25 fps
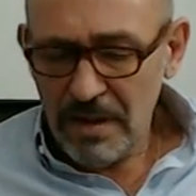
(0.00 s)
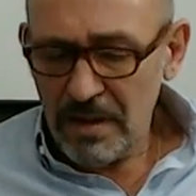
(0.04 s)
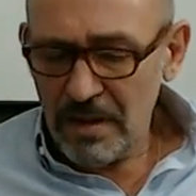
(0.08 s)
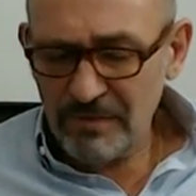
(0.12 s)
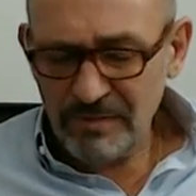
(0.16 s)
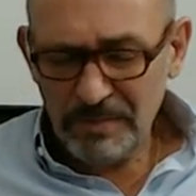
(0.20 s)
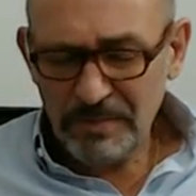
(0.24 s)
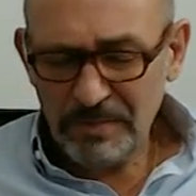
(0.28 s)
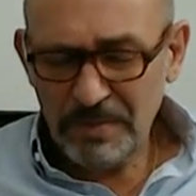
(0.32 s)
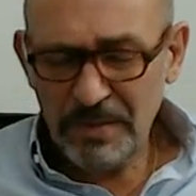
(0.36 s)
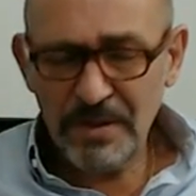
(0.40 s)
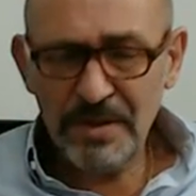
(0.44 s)

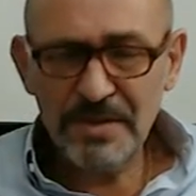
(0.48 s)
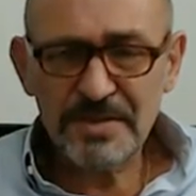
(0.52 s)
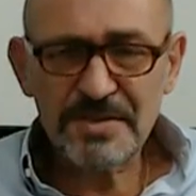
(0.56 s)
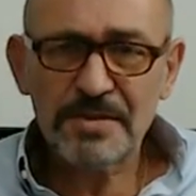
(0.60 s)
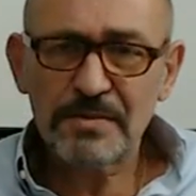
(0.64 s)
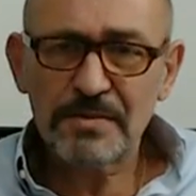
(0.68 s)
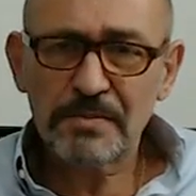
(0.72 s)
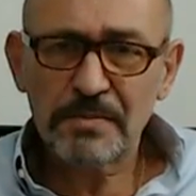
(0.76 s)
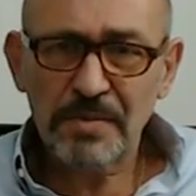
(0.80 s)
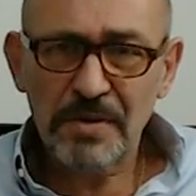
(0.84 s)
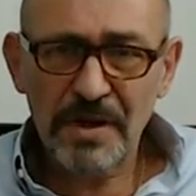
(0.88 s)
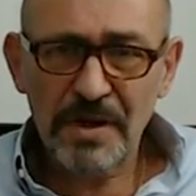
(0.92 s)
If a
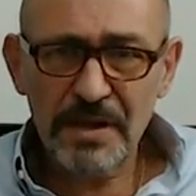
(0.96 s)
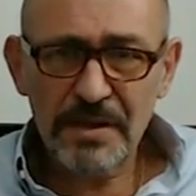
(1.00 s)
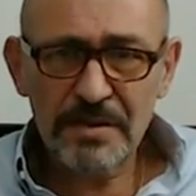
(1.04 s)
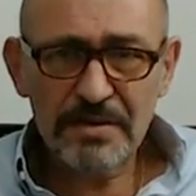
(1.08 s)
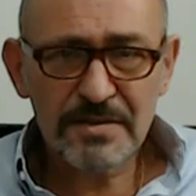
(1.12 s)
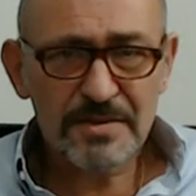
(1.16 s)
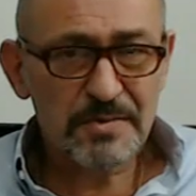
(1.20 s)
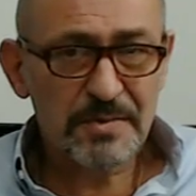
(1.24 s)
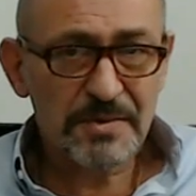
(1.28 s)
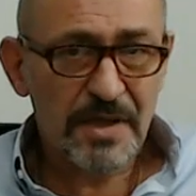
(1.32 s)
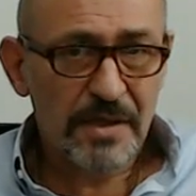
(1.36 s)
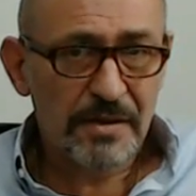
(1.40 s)
person
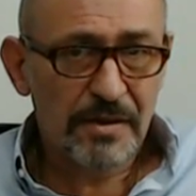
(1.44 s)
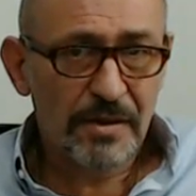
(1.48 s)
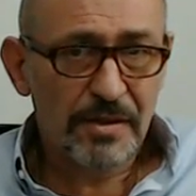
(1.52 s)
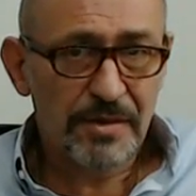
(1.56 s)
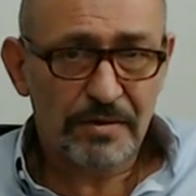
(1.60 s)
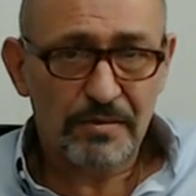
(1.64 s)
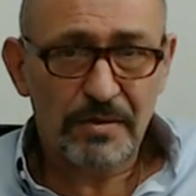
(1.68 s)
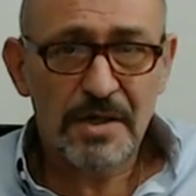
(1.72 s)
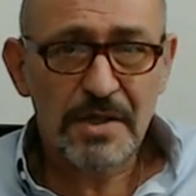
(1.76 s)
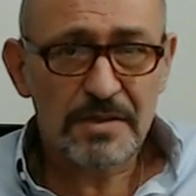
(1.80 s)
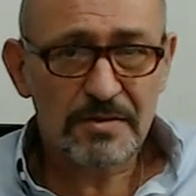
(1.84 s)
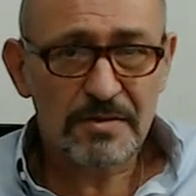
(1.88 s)
breathes within
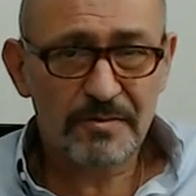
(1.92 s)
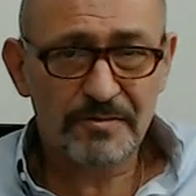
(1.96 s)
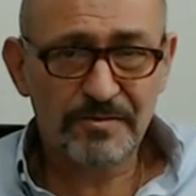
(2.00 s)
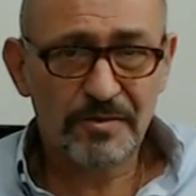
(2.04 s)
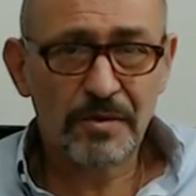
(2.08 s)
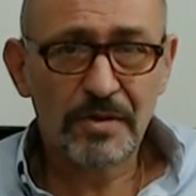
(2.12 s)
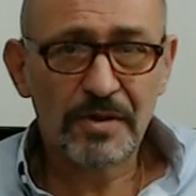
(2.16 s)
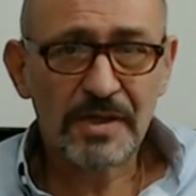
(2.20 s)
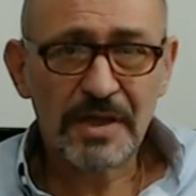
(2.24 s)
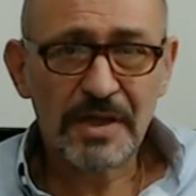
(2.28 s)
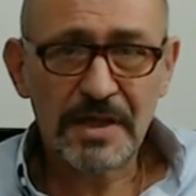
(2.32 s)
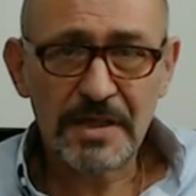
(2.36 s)
3 to
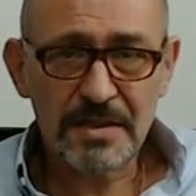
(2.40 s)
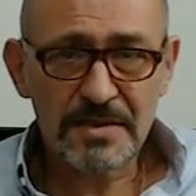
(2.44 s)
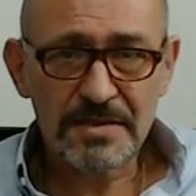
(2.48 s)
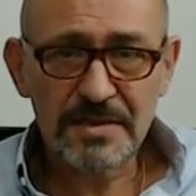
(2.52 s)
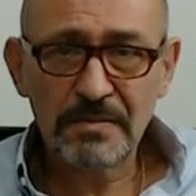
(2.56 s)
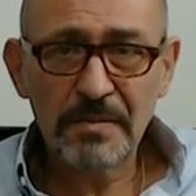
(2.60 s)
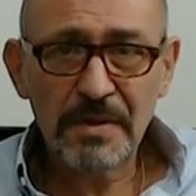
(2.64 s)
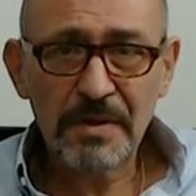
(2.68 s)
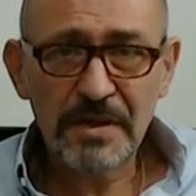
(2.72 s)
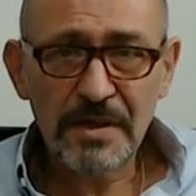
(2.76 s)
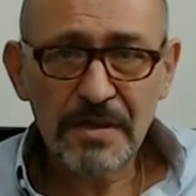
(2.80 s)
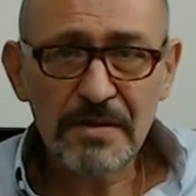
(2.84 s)
4 liters
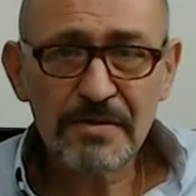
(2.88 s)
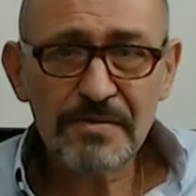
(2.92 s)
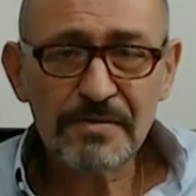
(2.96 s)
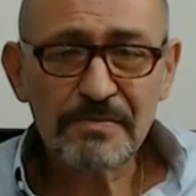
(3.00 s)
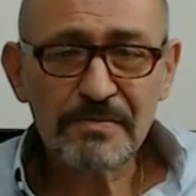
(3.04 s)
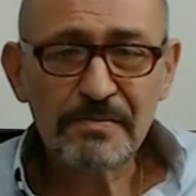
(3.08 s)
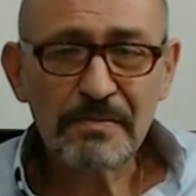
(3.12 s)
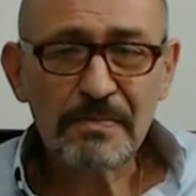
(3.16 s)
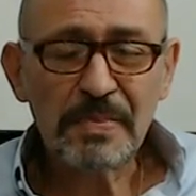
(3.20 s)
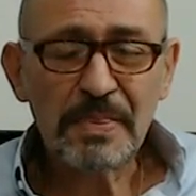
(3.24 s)
a minute,